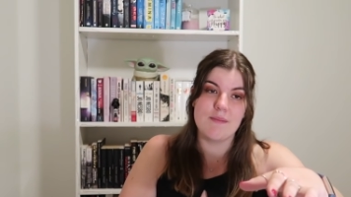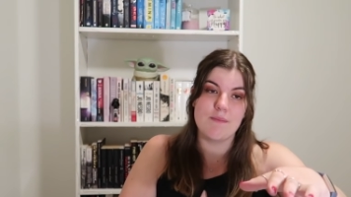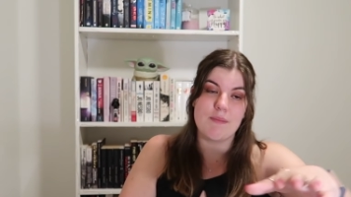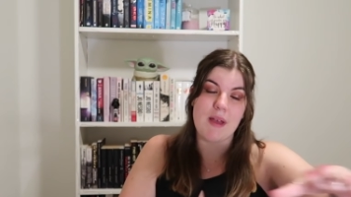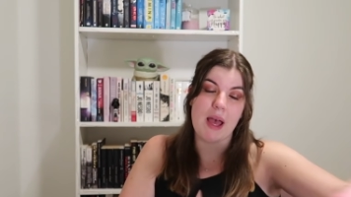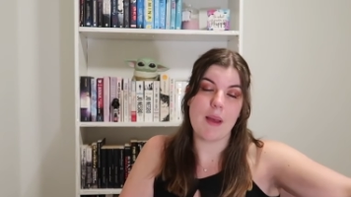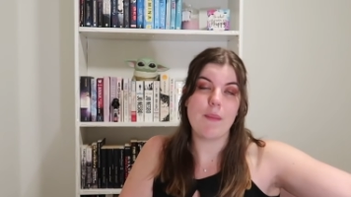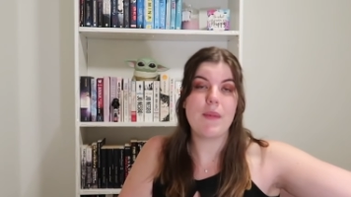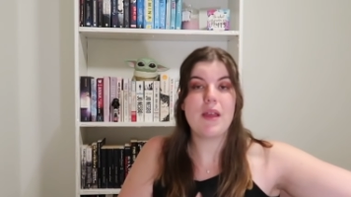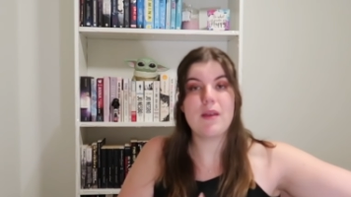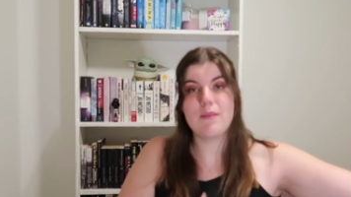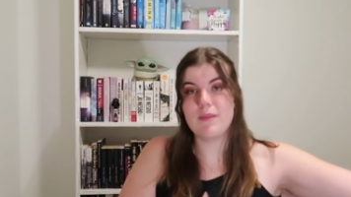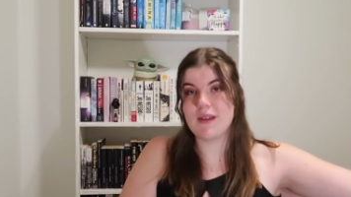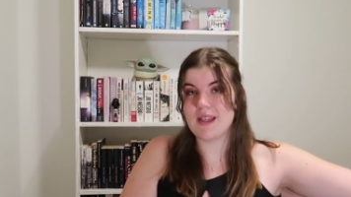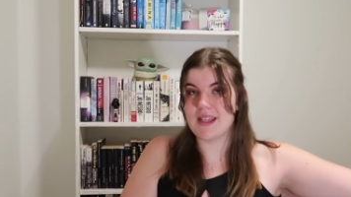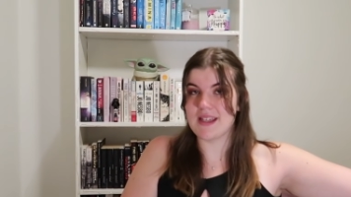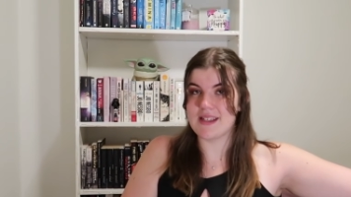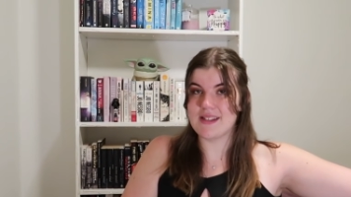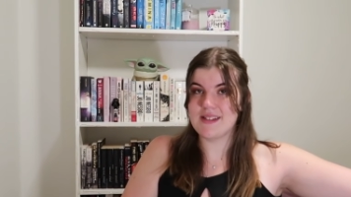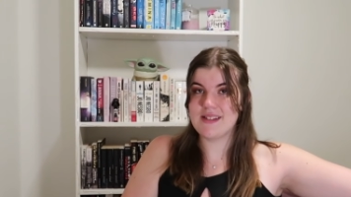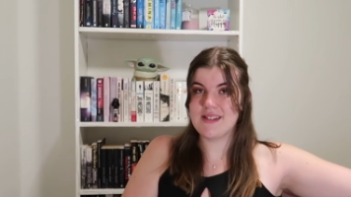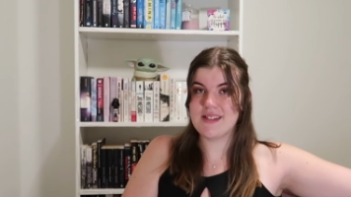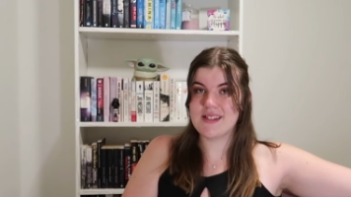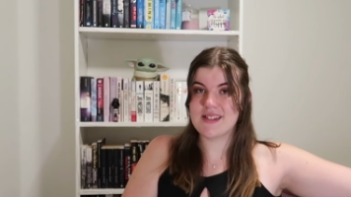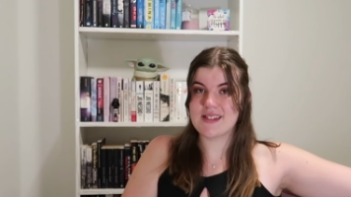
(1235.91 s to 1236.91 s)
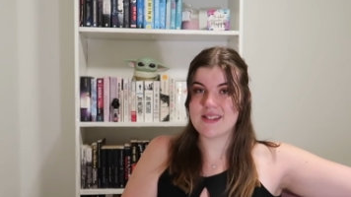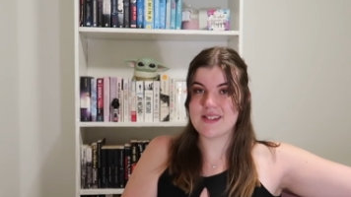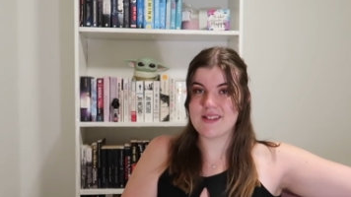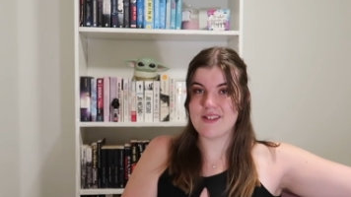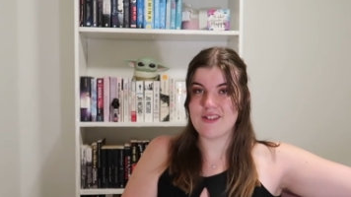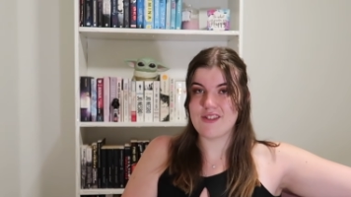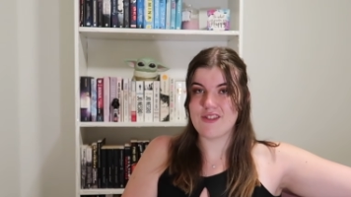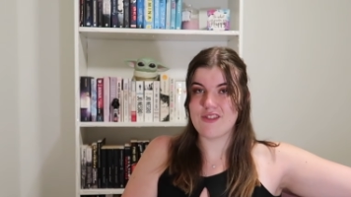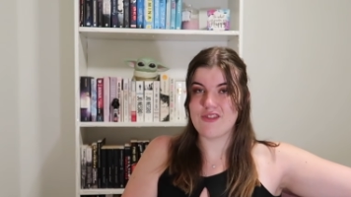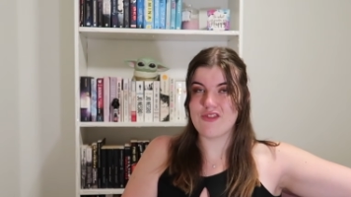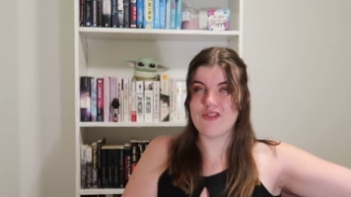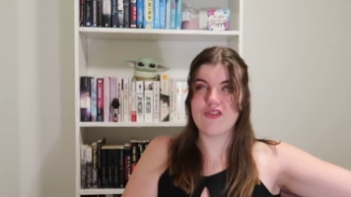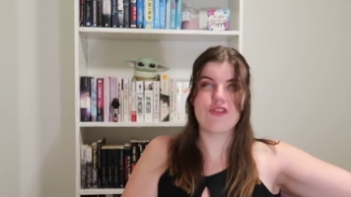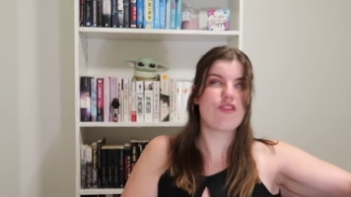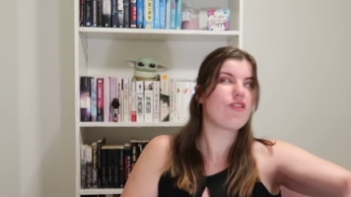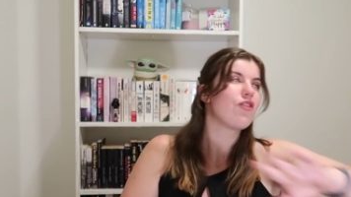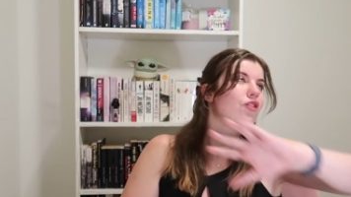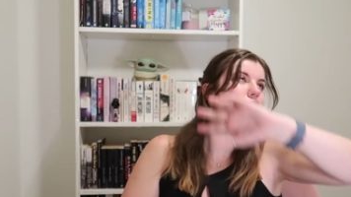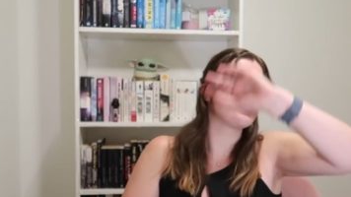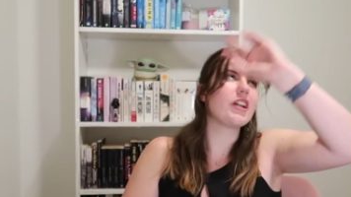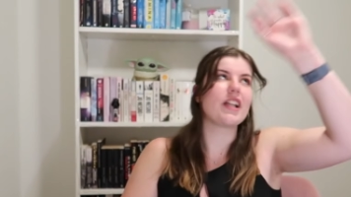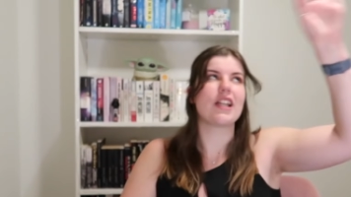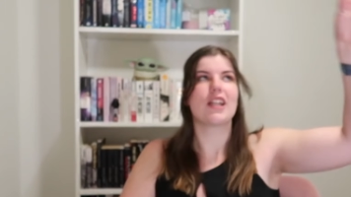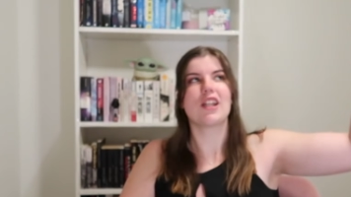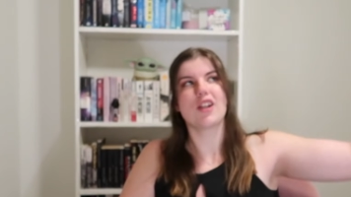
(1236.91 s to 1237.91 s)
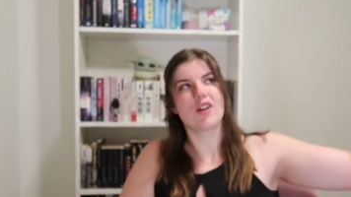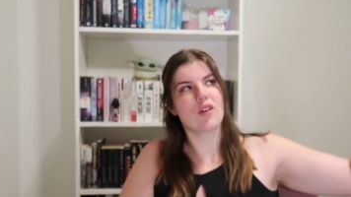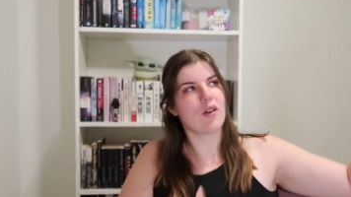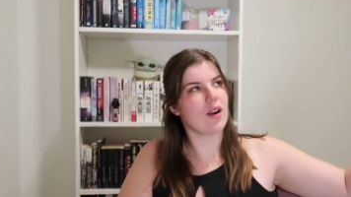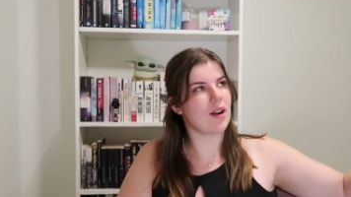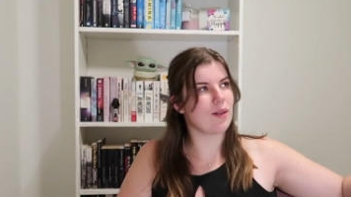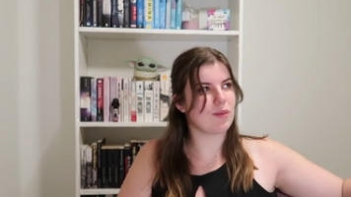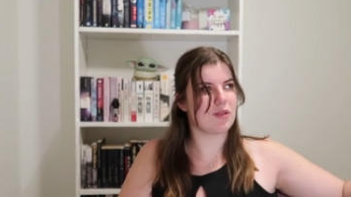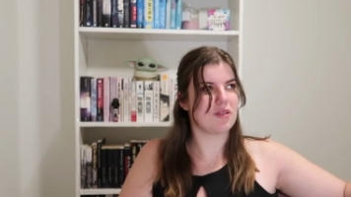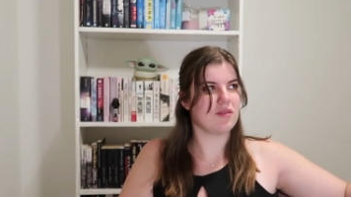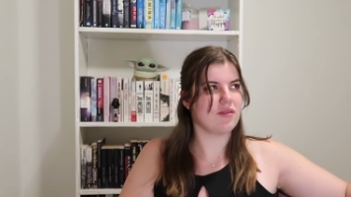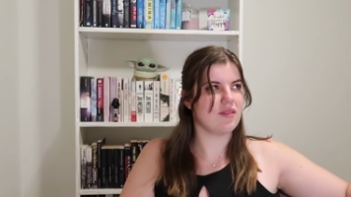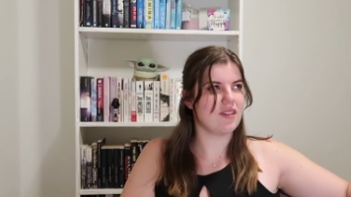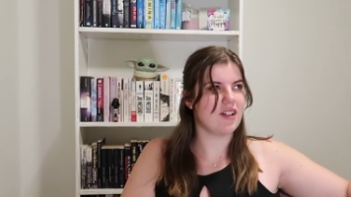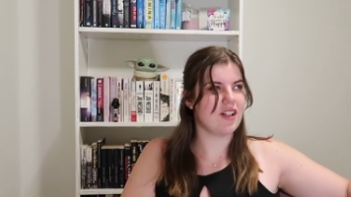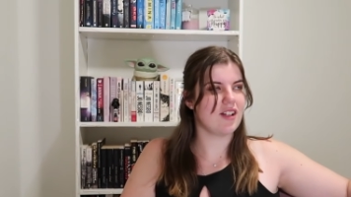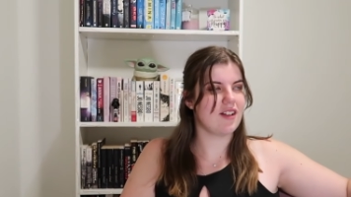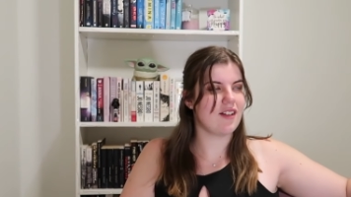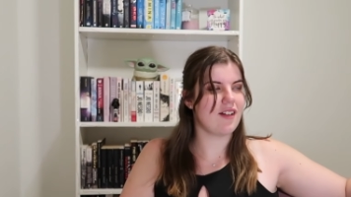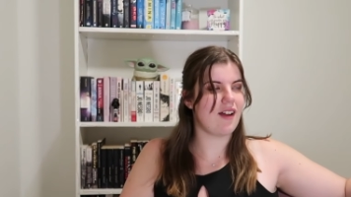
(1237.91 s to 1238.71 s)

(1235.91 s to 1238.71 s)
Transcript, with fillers: Batman Begins, freaking incredible.